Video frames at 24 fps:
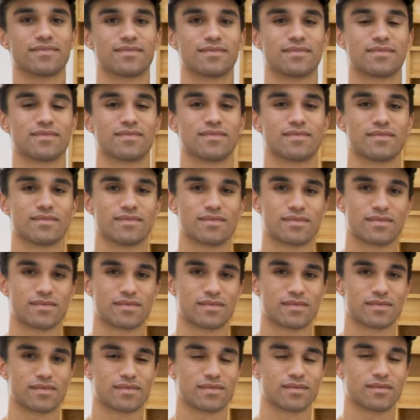
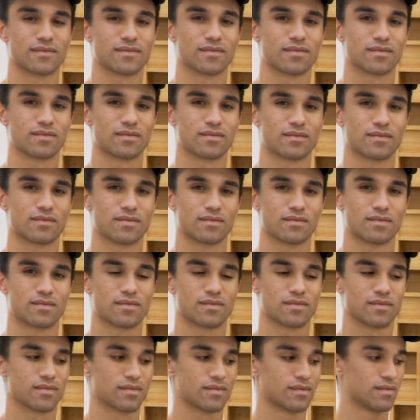
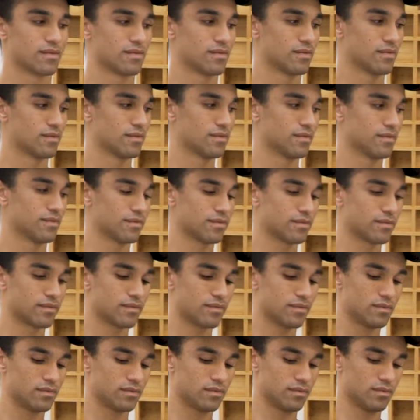
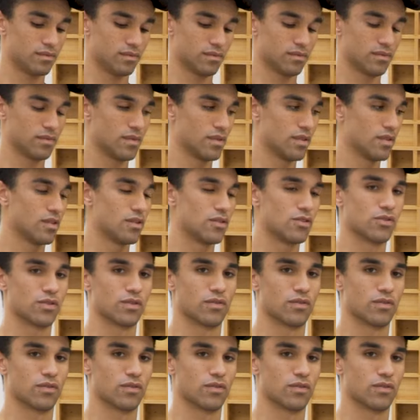[no speech]